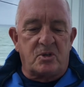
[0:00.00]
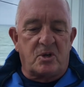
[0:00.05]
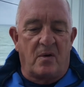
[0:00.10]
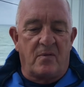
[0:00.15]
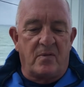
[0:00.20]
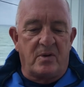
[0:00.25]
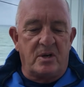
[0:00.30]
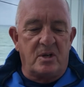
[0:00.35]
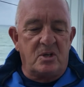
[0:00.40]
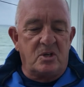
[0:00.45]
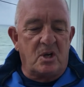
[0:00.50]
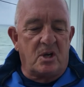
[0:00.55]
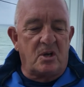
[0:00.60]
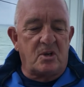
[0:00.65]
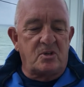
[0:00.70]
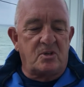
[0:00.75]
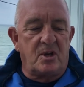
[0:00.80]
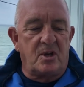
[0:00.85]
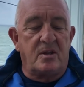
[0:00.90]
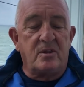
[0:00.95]
covered in
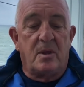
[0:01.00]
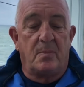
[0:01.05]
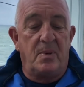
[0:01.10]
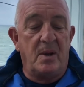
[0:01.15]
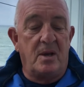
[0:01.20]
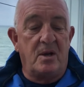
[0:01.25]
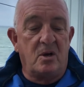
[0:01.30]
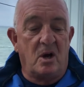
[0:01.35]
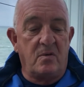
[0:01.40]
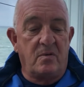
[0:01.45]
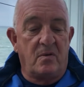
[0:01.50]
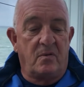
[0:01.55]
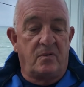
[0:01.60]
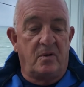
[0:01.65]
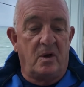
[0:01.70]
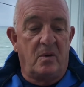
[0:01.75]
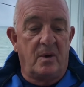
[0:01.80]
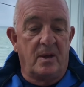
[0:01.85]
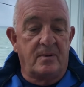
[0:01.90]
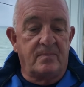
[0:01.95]
dust and the bin
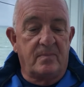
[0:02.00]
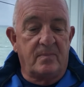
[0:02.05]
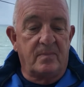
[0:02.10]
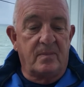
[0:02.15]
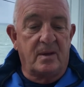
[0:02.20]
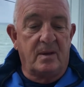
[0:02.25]
overflowing.